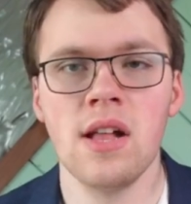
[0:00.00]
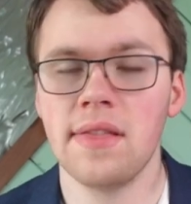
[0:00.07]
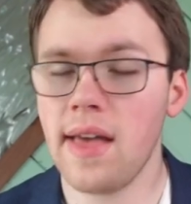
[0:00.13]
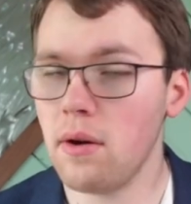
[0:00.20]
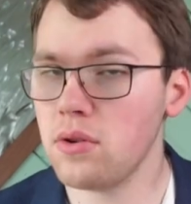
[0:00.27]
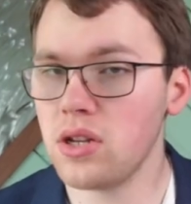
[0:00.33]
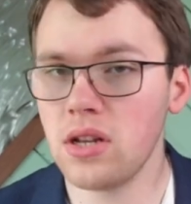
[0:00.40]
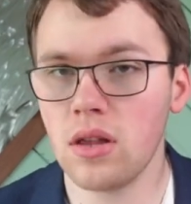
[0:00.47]

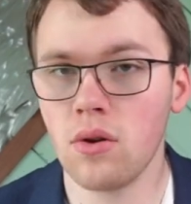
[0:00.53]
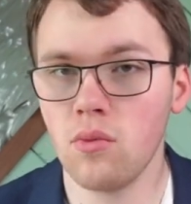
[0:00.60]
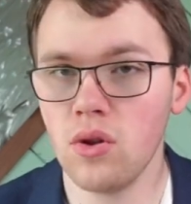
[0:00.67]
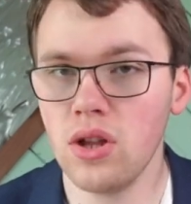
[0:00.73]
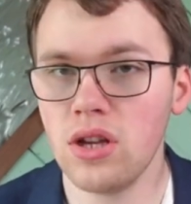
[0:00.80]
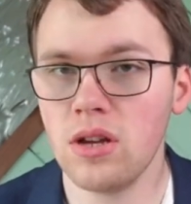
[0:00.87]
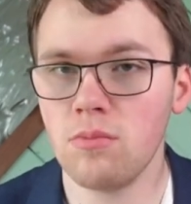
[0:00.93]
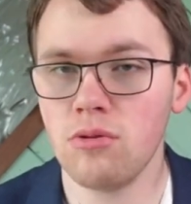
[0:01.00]
That was another
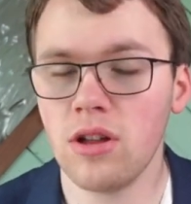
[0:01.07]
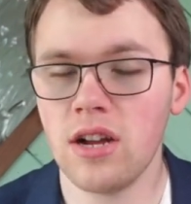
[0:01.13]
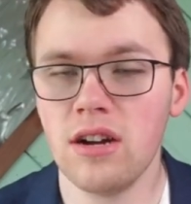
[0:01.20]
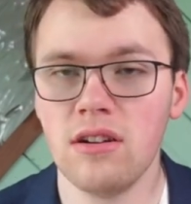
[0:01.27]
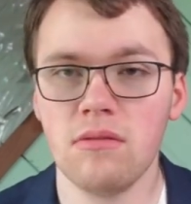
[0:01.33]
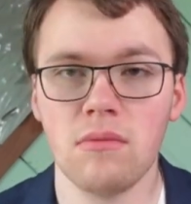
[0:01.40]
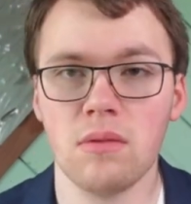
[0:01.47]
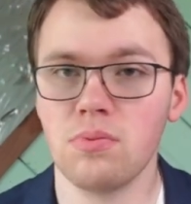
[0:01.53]
really good
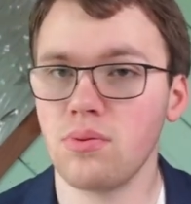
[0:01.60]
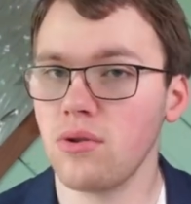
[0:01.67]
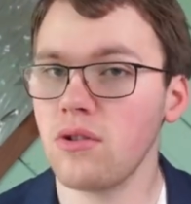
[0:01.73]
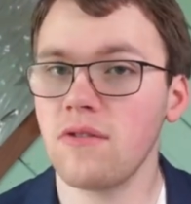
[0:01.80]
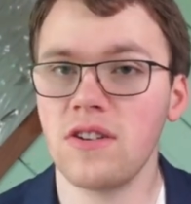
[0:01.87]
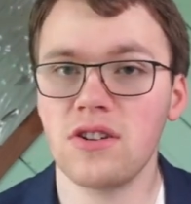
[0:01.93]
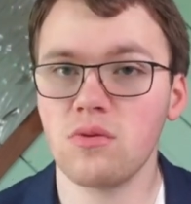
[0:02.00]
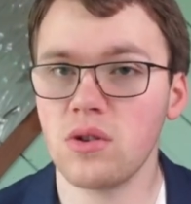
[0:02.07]
player, but
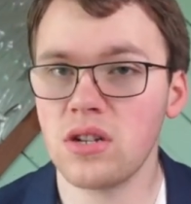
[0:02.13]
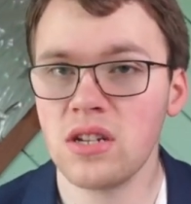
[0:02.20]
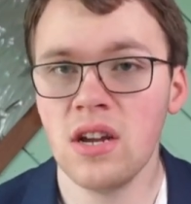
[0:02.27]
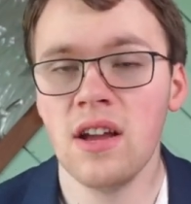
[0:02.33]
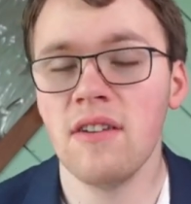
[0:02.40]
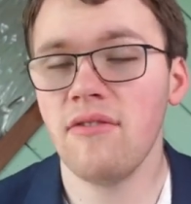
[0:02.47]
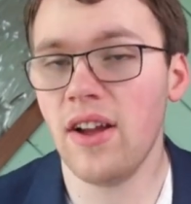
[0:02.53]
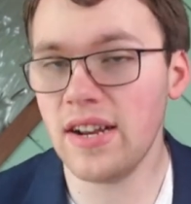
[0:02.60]
Perunovic was
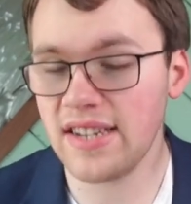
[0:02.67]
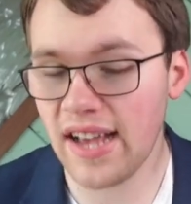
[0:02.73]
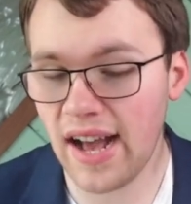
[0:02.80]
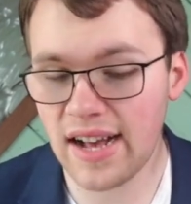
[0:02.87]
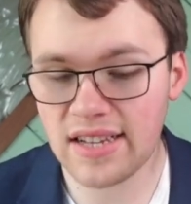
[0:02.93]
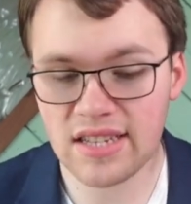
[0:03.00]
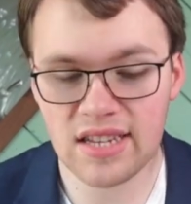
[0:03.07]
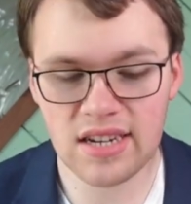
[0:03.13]

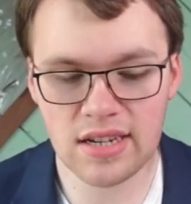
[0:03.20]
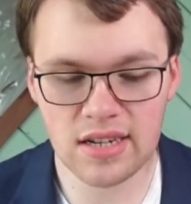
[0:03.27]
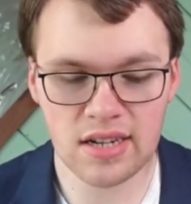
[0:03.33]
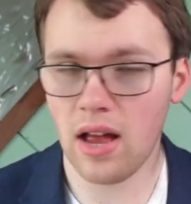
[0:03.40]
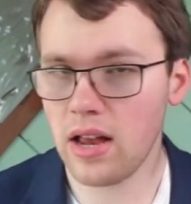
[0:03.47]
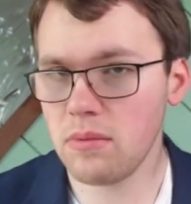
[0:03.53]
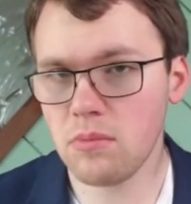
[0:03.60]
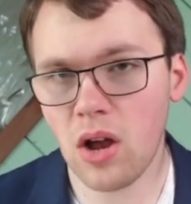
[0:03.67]

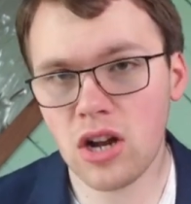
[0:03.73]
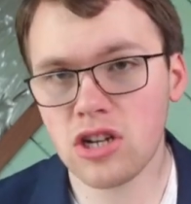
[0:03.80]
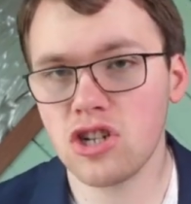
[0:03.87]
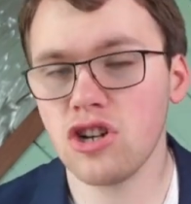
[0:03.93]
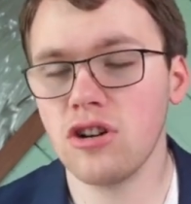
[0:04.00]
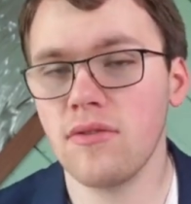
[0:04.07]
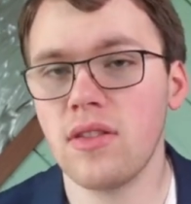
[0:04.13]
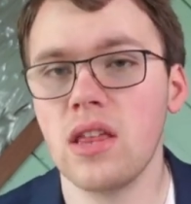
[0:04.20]
fantastic. I'm not
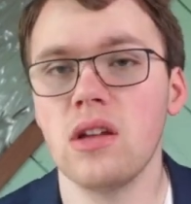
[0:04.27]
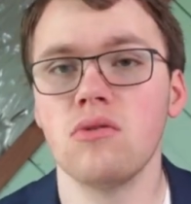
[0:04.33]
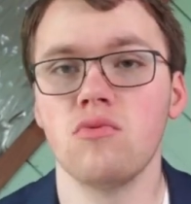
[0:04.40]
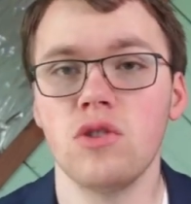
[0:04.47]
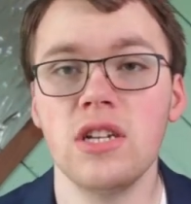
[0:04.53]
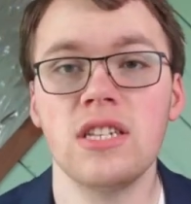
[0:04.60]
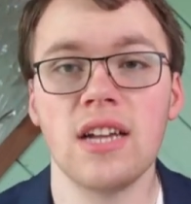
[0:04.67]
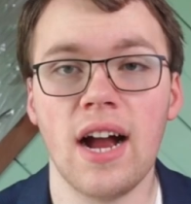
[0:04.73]
sure if they'll
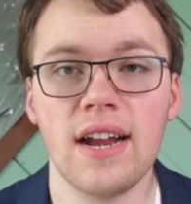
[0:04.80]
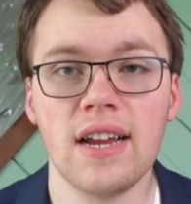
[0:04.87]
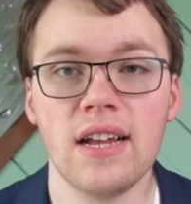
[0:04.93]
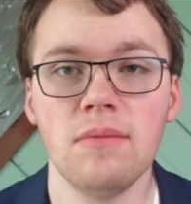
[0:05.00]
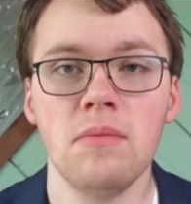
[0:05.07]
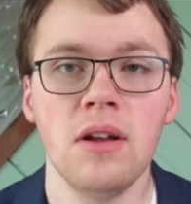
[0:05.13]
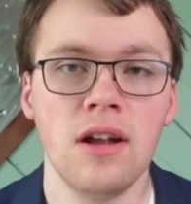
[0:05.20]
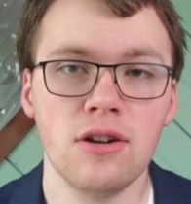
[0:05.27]
re-sign
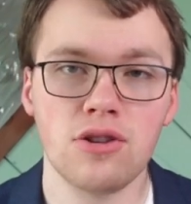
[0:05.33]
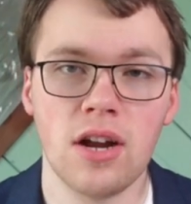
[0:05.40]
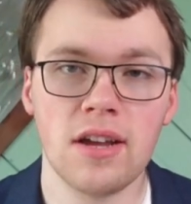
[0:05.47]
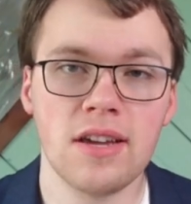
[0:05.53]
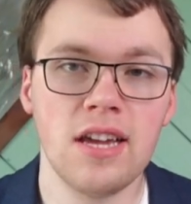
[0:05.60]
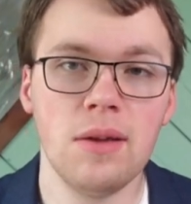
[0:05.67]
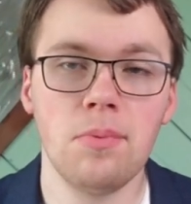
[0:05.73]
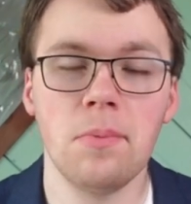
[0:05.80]
him and try
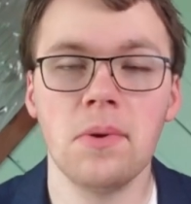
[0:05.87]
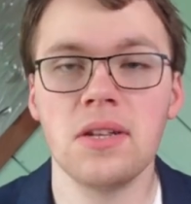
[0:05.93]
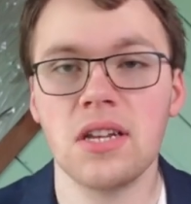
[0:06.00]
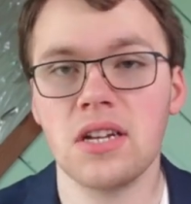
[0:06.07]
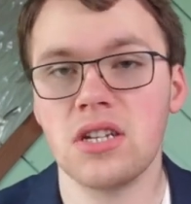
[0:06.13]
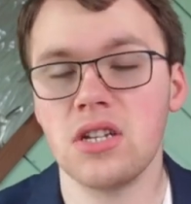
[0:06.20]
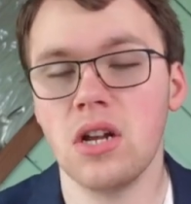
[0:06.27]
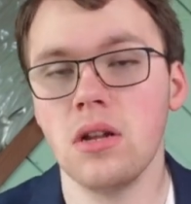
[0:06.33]
to keep him as
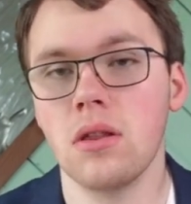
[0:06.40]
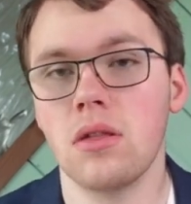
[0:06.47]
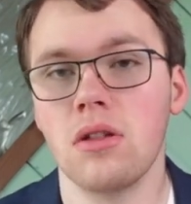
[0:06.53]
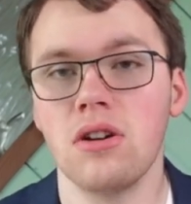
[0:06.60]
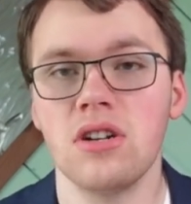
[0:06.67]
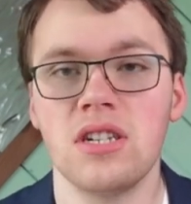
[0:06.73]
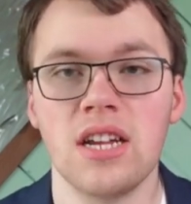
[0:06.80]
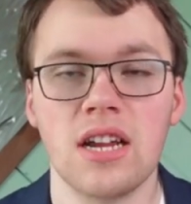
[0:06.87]
like a solid
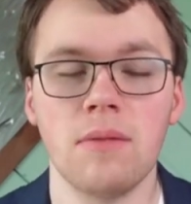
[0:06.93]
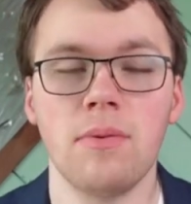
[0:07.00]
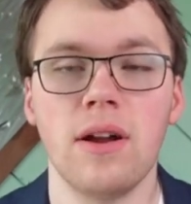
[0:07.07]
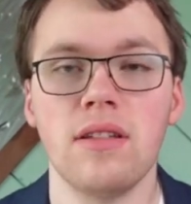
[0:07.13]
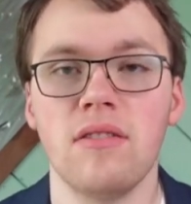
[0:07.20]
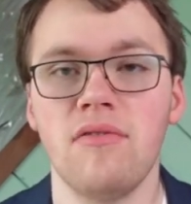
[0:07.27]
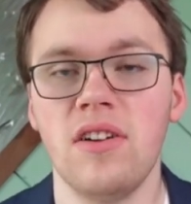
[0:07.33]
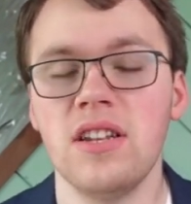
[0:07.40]
3rd, 2nd pair
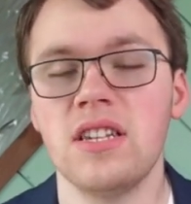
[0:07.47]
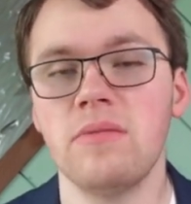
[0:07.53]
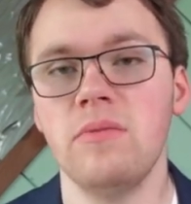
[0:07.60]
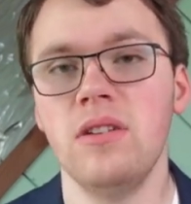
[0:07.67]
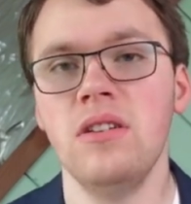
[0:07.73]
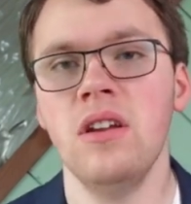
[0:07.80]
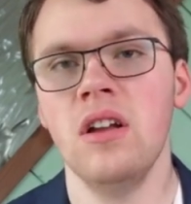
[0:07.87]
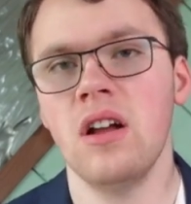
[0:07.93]
of
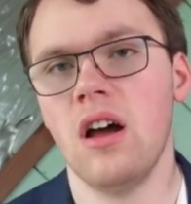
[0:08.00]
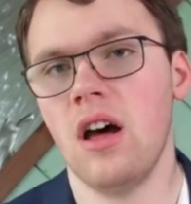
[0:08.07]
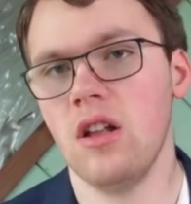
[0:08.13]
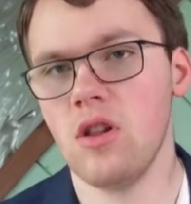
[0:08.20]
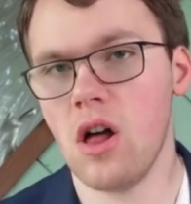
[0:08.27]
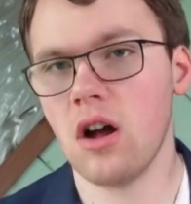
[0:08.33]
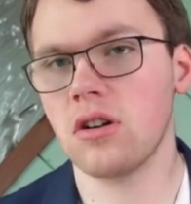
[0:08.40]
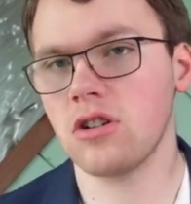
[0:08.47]
defensemen
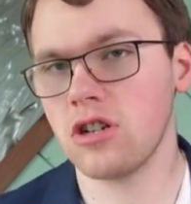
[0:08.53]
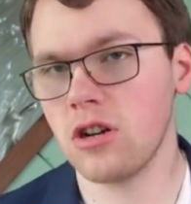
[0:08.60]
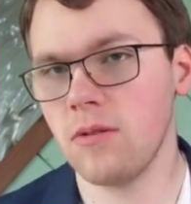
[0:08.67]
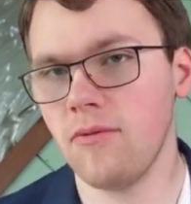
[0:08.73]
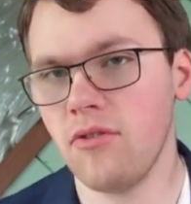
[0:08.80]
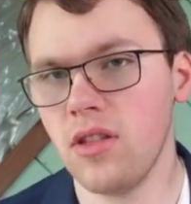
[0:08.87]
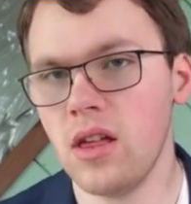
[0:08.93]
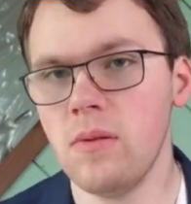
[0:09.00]

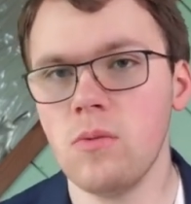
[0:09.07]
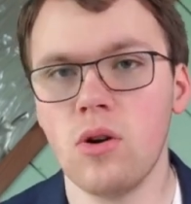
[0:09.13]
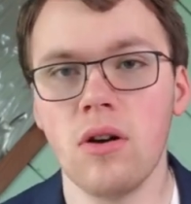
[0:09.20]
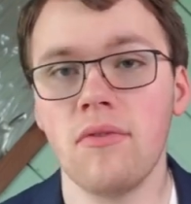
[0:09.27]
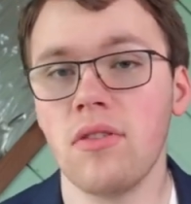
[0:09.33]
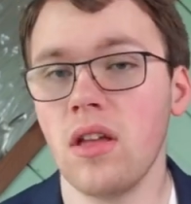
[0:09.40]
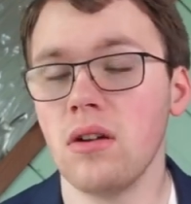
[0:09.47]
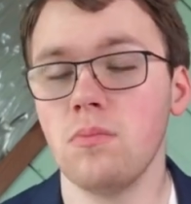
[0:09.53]
long-term for them, or
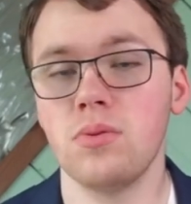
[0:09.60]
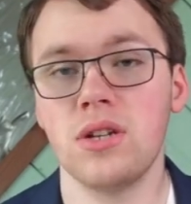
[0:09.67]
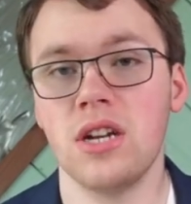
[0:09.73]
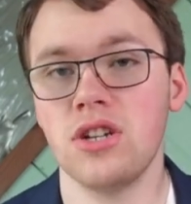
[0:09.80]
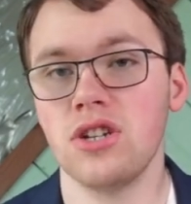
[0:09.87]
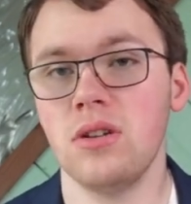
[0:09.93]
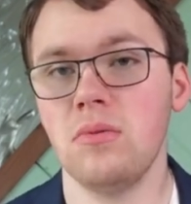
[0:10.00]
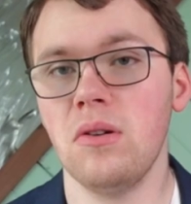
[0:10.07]
if they'll
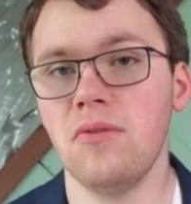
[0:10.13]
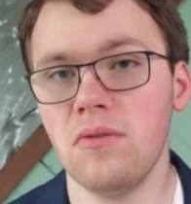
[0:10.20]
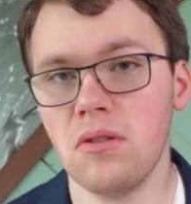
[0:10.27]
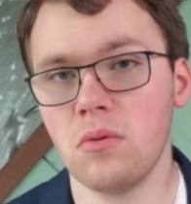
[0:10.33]
potentially move him.